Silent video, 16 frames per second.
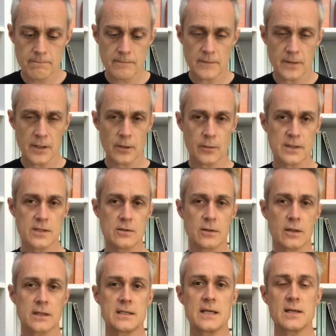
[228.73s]
Lewis took
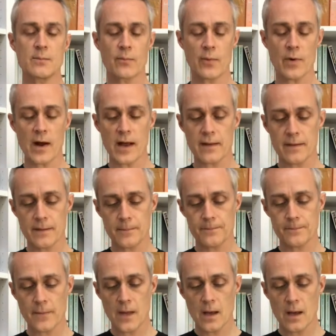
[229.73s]
a deep breath.
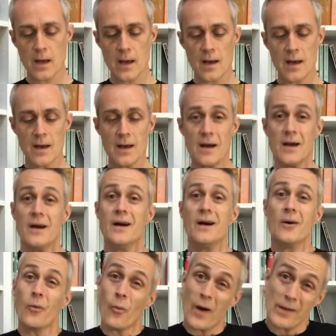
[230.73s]

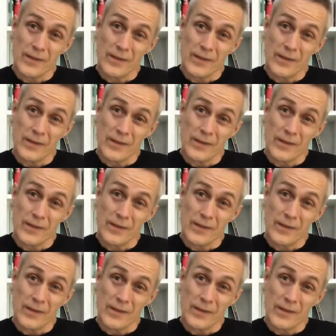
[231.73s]
Well,